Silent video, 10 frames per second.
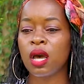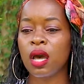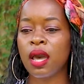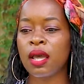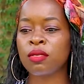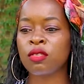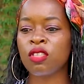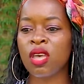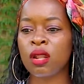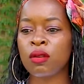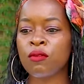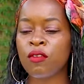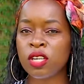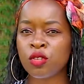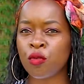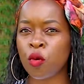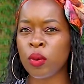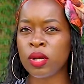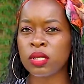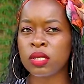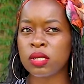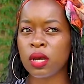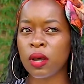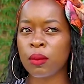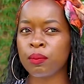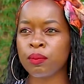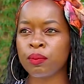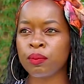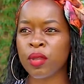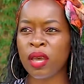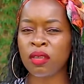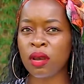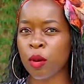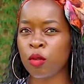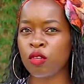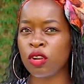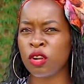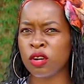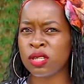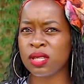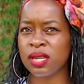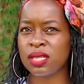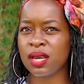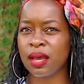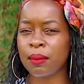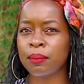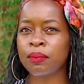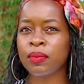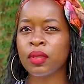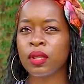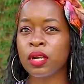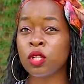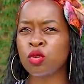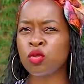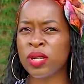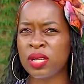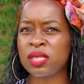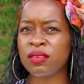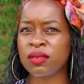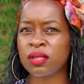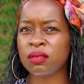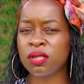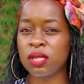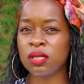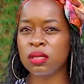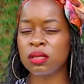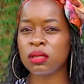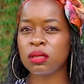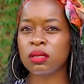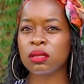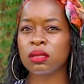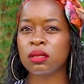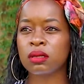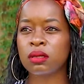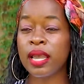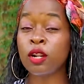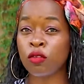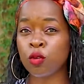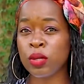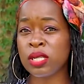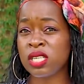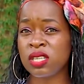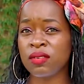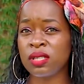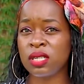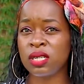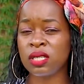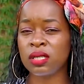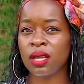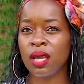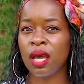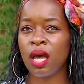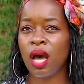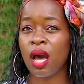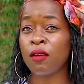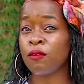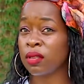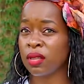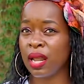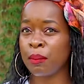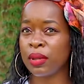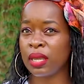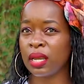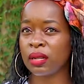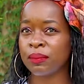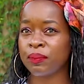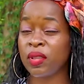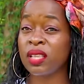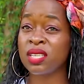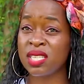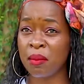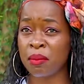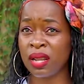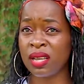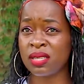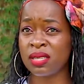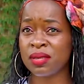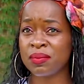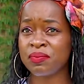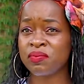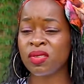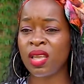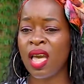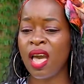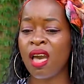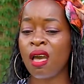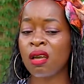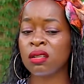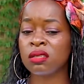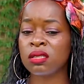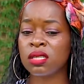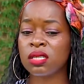And then fast forward, I think about 3 years later, in 2017, end of 2017, I felt the lump again in the same place, and